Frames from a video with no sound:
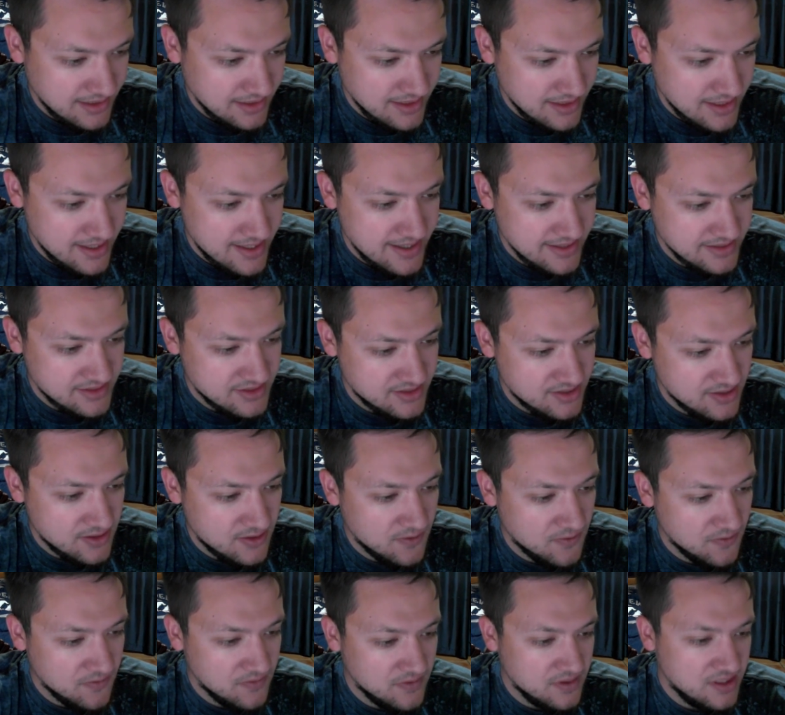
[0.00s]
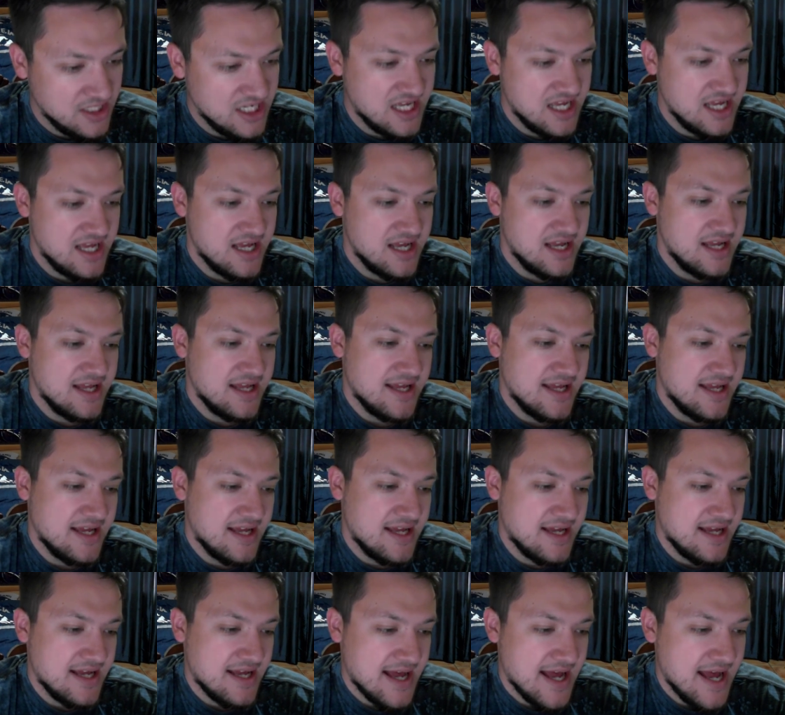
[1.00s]
yeah, so
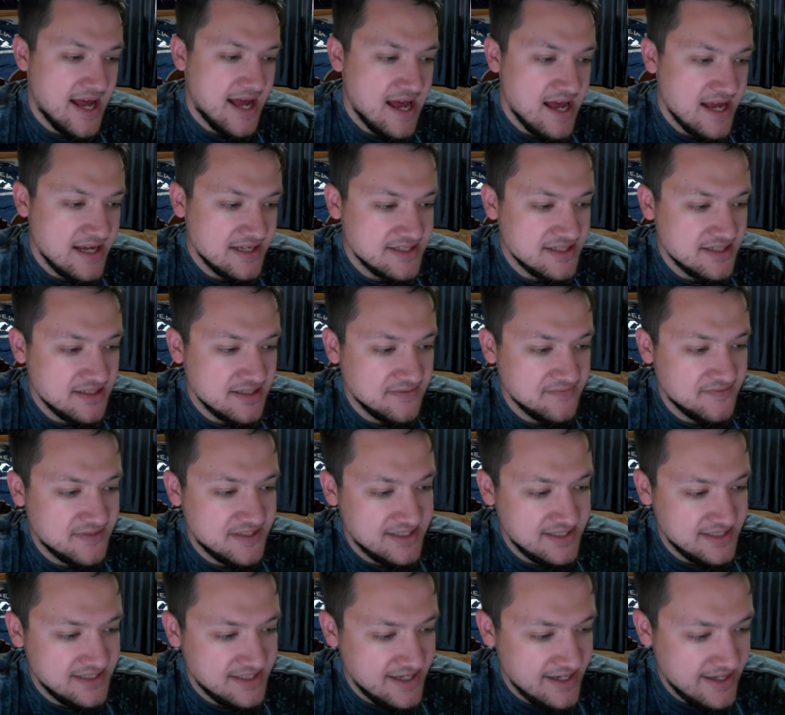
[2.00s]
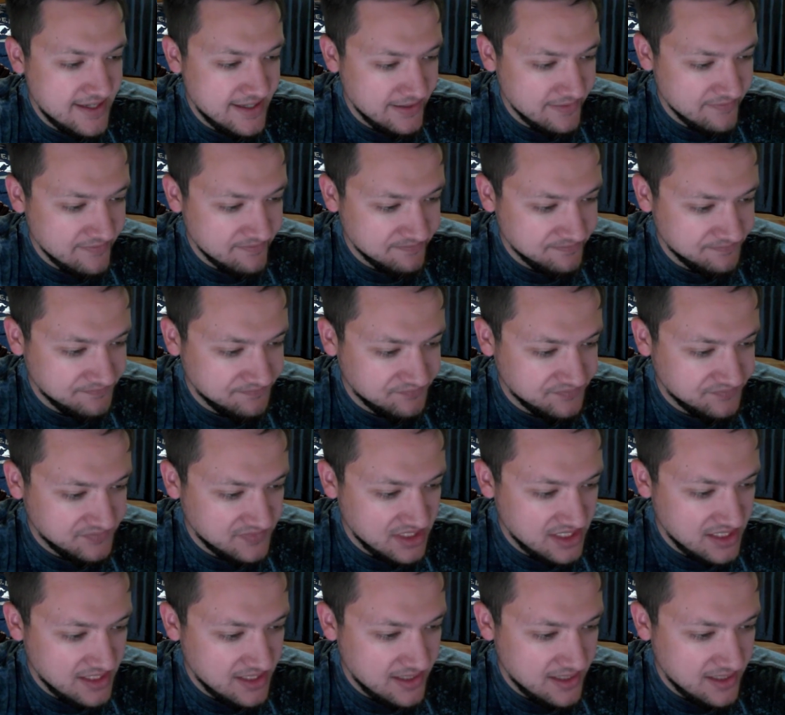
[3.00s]
as of today
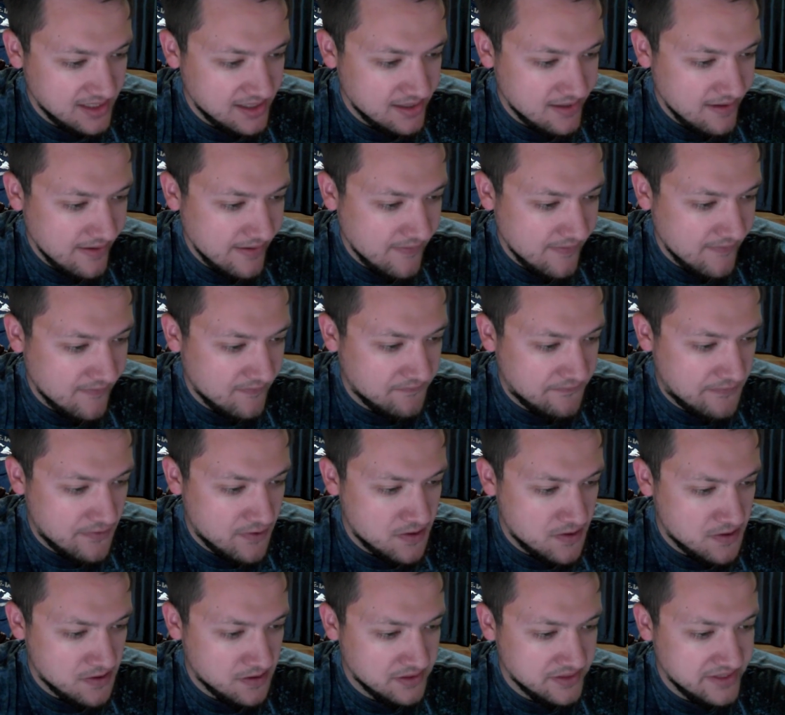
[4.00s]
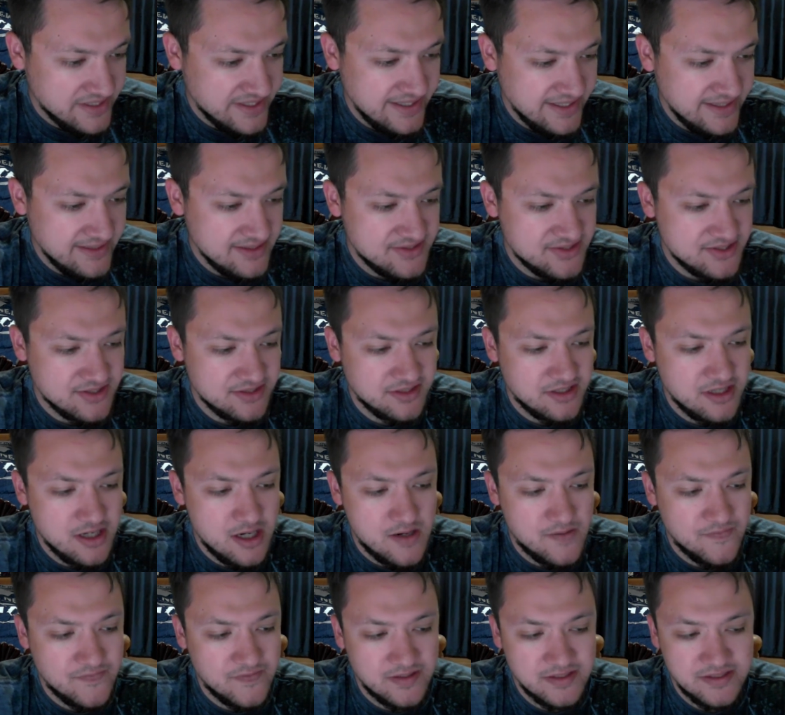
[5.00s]
for the Eastern
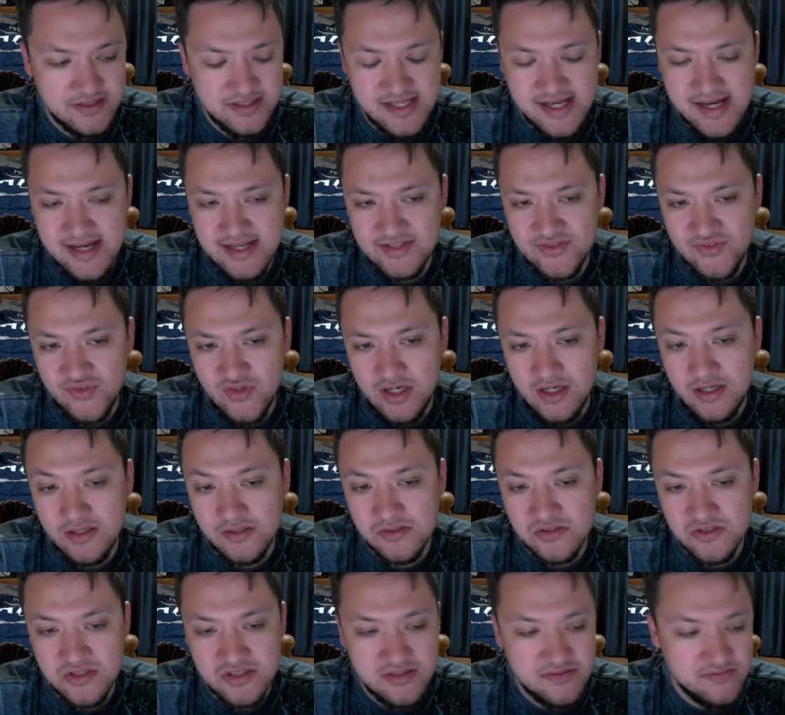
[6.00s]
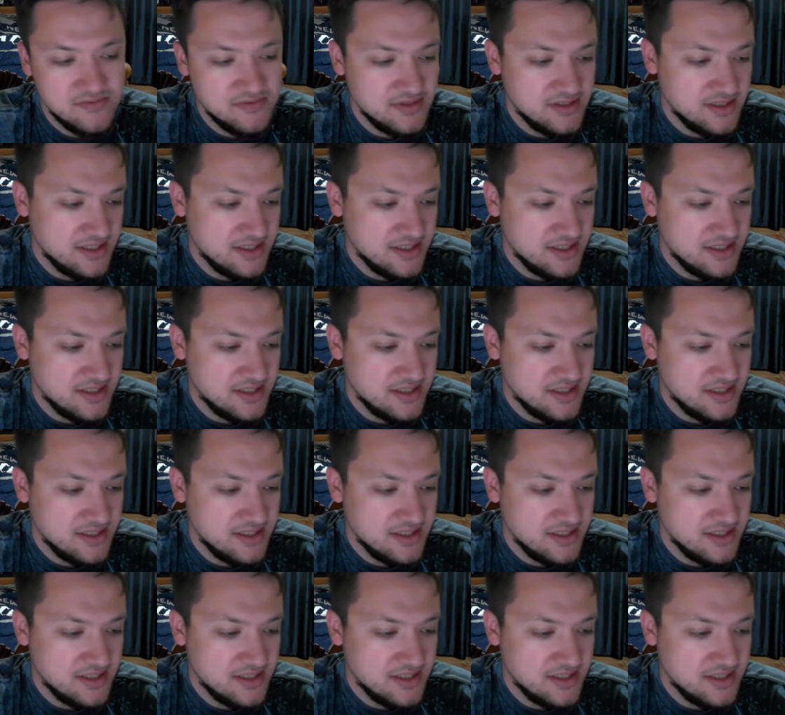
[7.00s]
Conference, as follows: